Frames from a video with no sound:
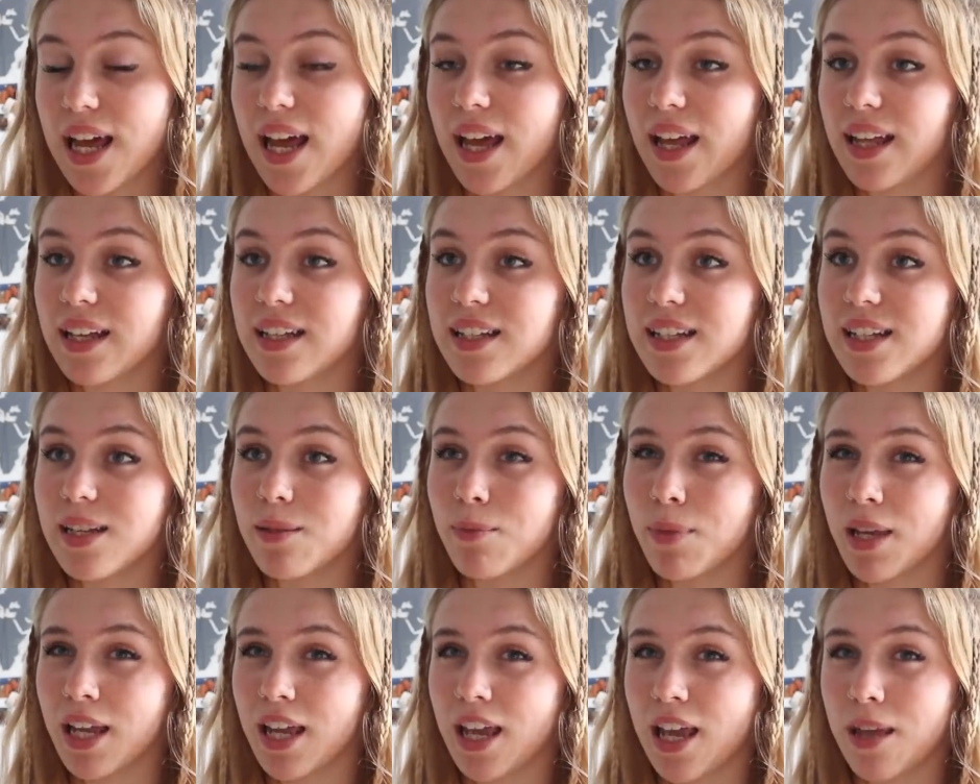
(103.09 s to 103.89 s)
and it
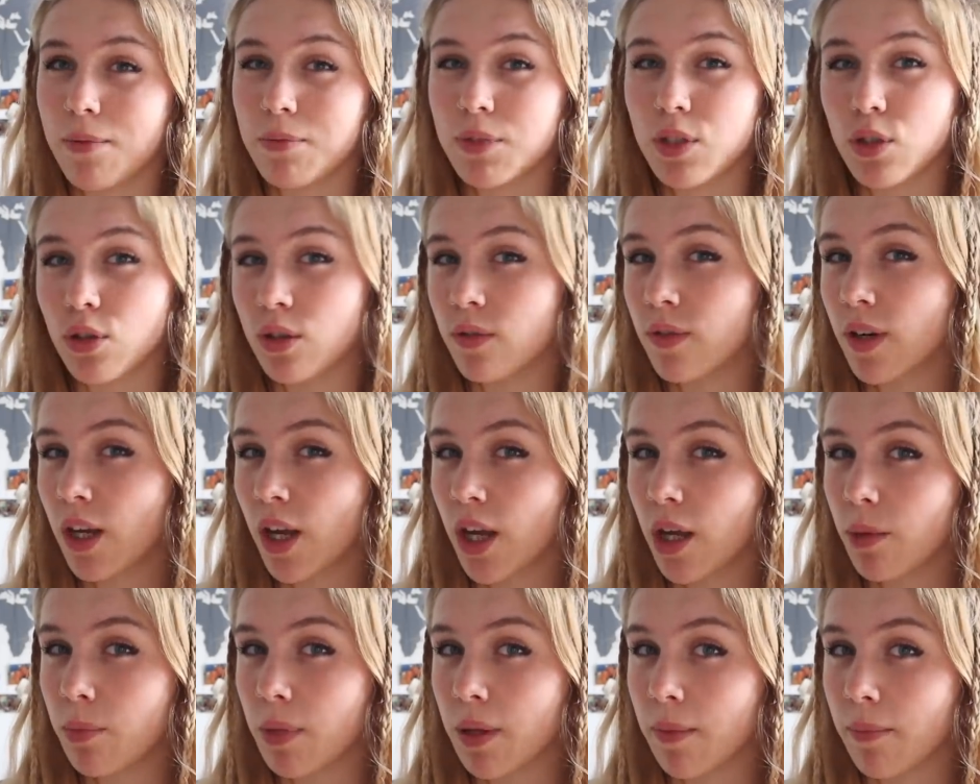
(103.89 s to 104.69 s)
became sort of a
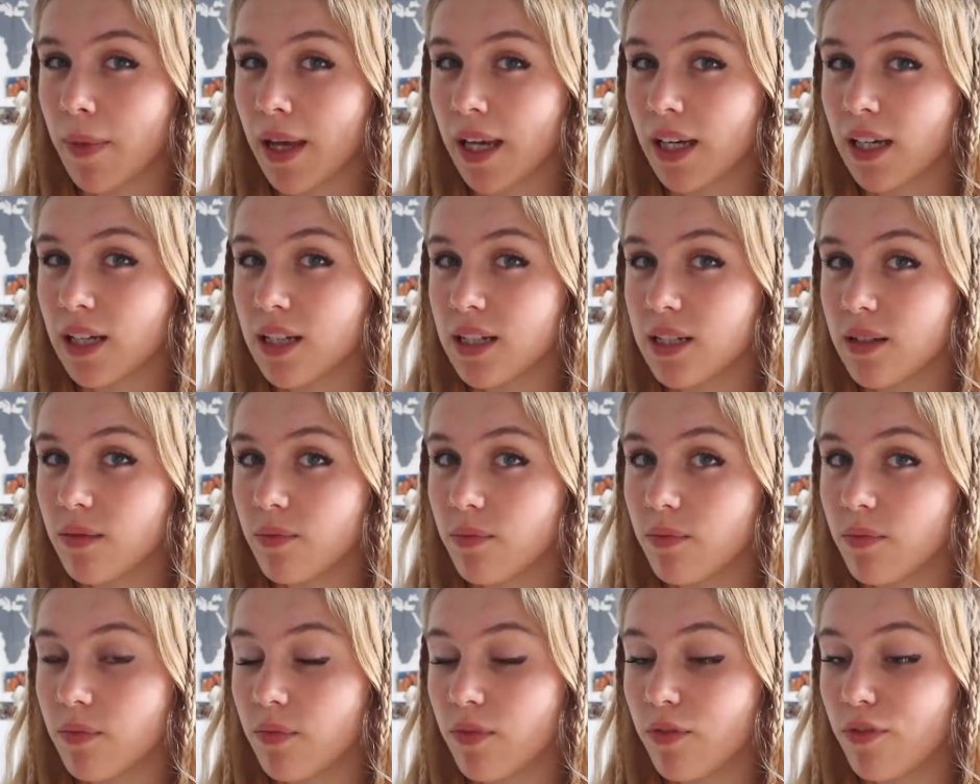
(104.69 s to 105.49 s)
coping
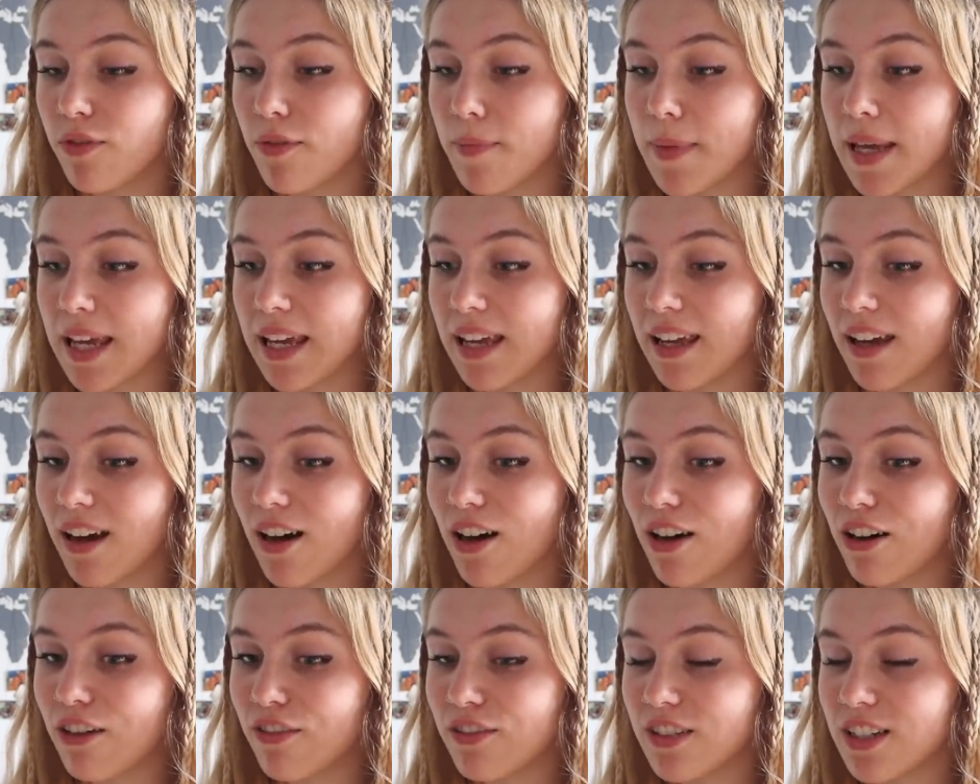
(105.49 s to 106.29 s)
mechanism for me
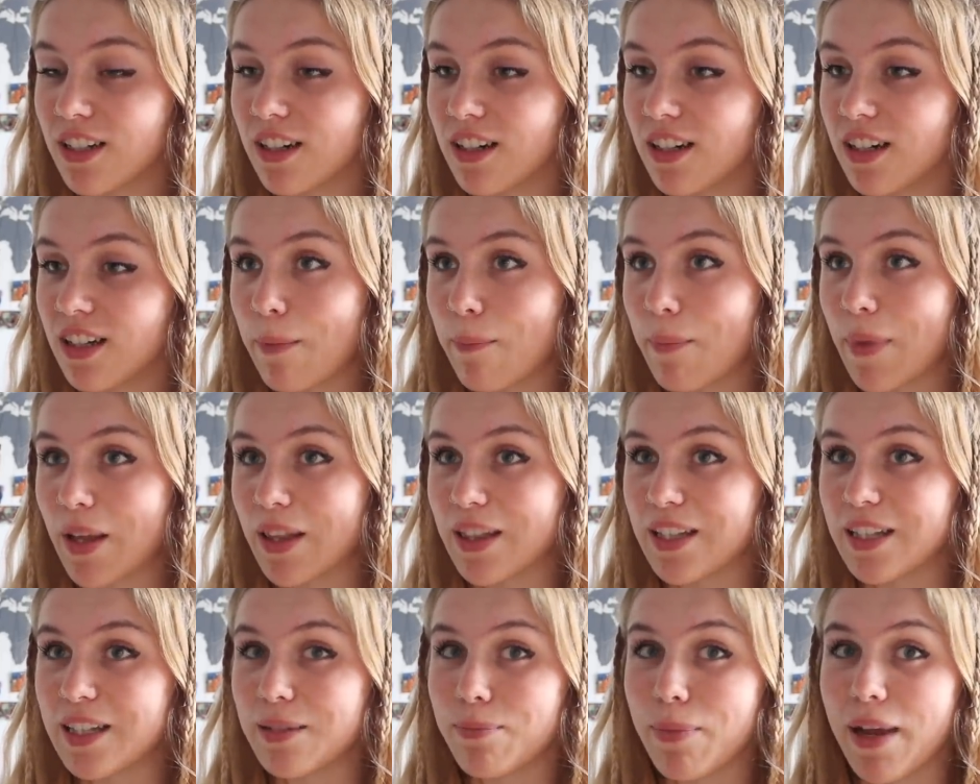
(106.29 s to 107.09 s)
after
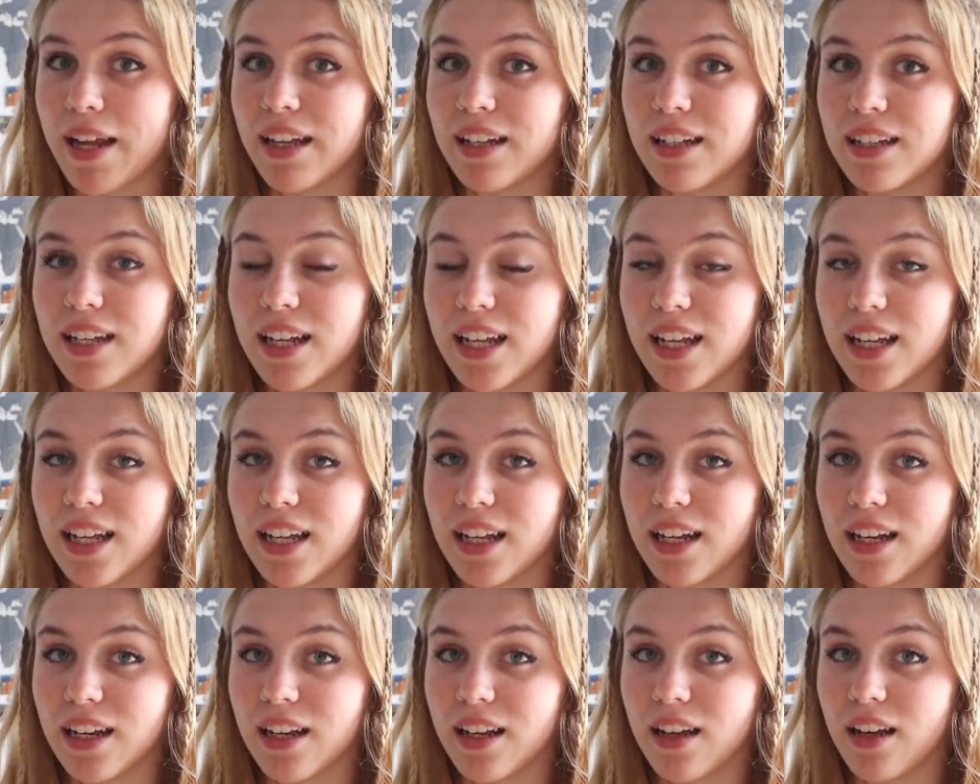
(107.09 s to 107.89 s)
months spent
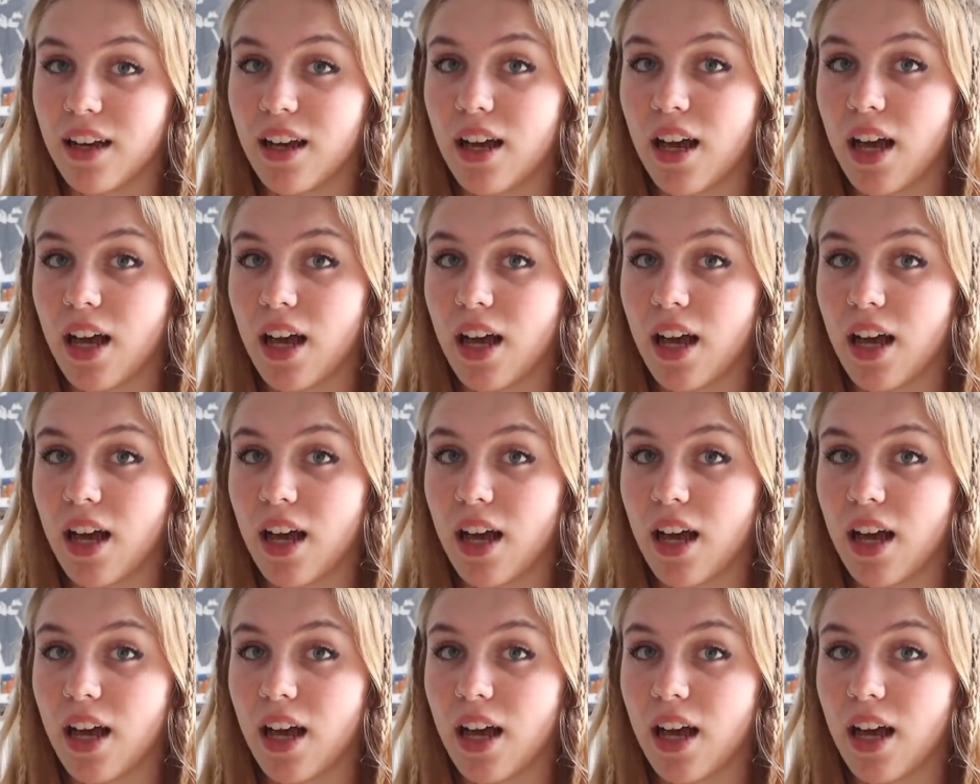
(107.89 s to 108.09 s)
in